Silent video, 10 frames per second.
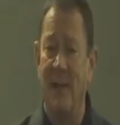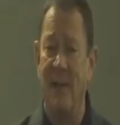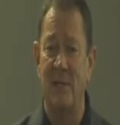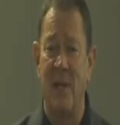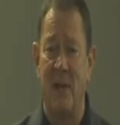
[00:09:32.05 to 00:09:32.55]

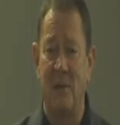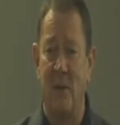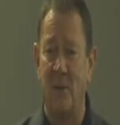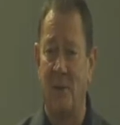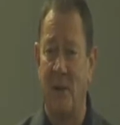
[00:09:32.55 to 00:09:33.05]
It is not
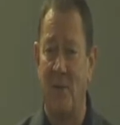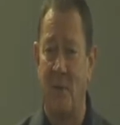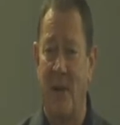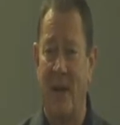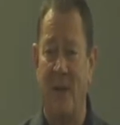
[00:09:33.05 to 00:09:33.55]
told to
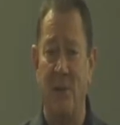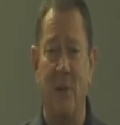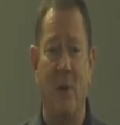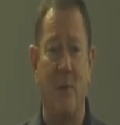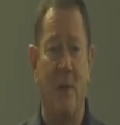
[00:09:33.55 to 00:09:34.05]
everybody.
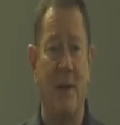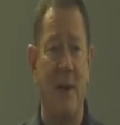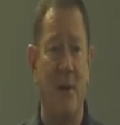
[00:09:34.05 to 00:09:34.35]
You don't really